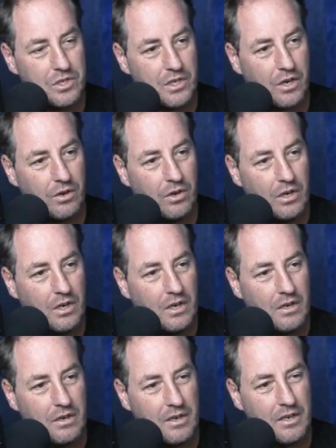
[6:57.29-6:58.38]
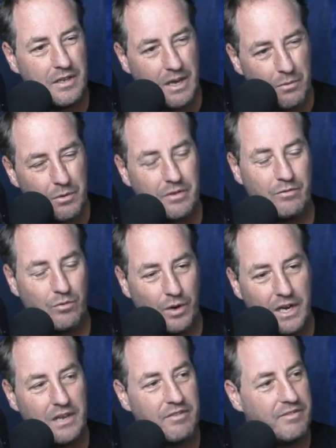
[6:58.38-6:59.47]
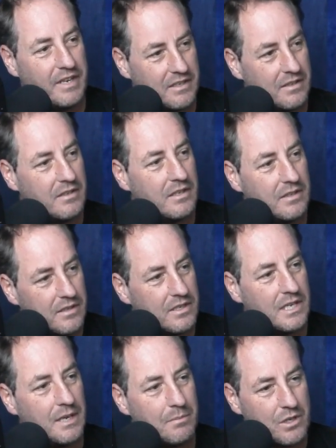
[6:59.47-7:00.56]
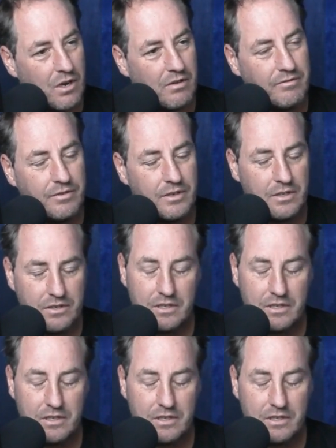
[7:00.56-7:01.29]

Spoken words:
So that would have really affected the team's confidence.